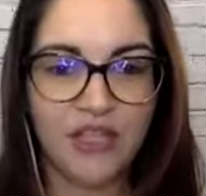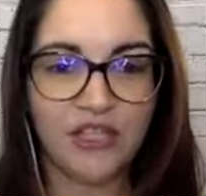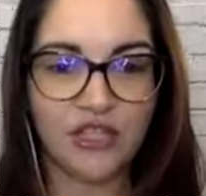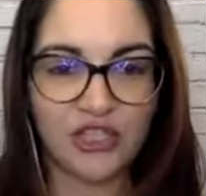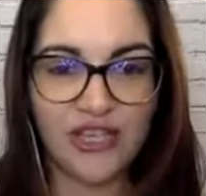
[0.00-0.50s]

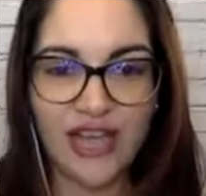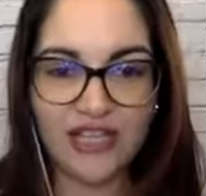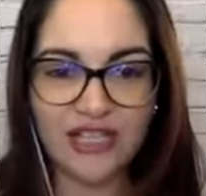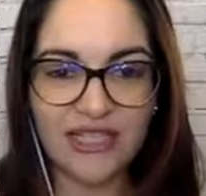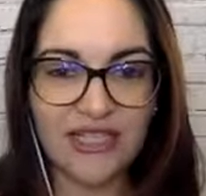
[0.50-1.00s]
So she
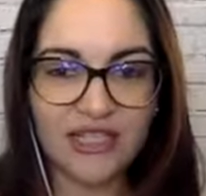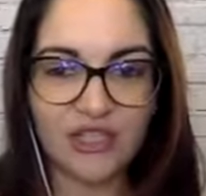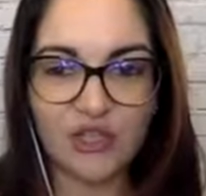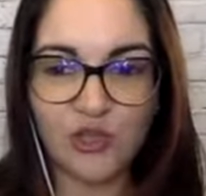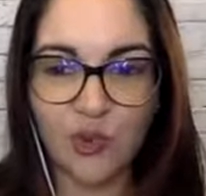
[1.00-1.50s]
actually
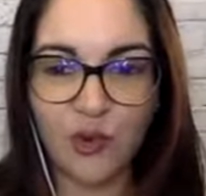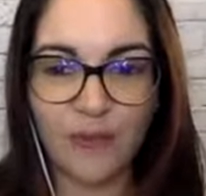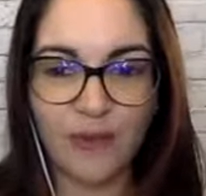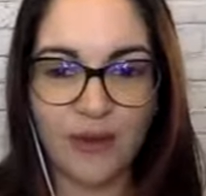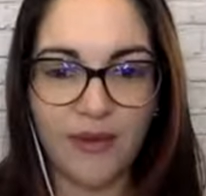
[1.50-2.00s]
needs
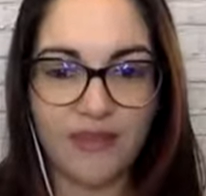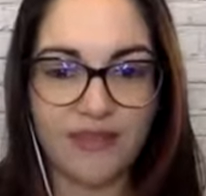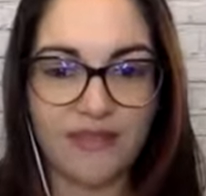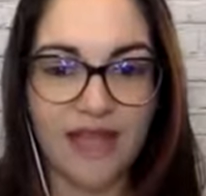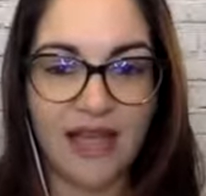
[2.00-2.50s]
short periods
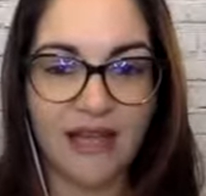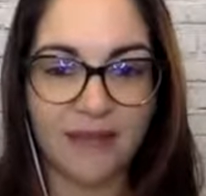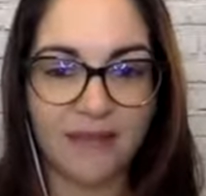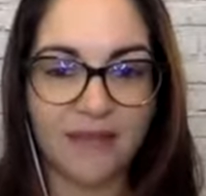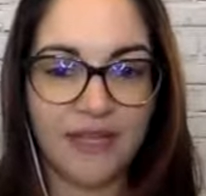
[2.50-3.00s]
of
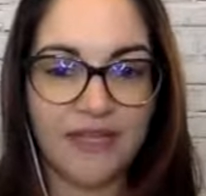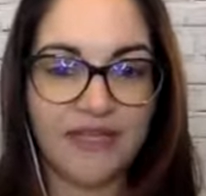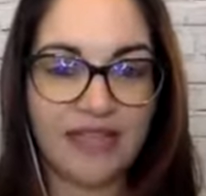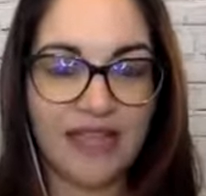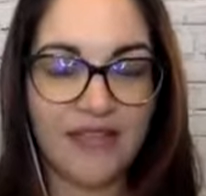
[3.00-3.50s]
time
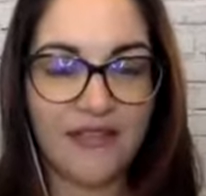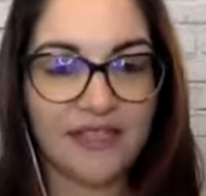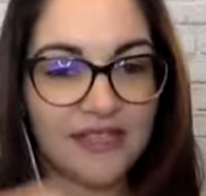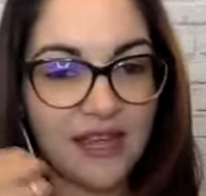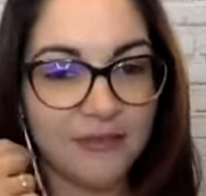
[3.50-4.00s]
to get
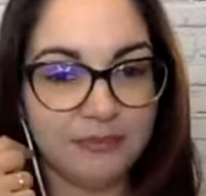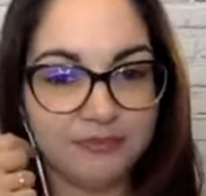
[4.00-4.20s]
things done.